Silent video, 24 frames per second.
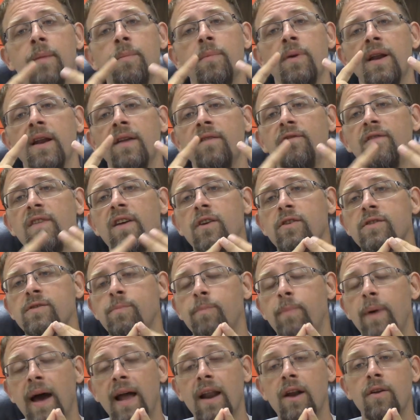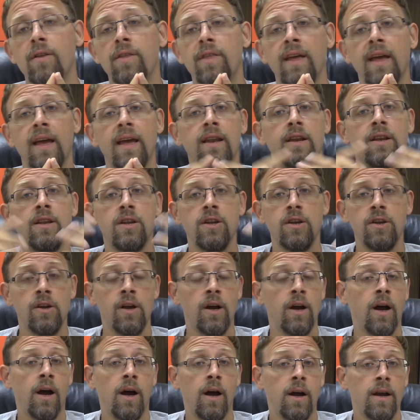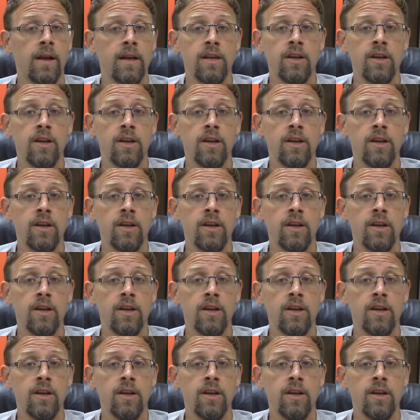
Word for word: but it feels better than uh,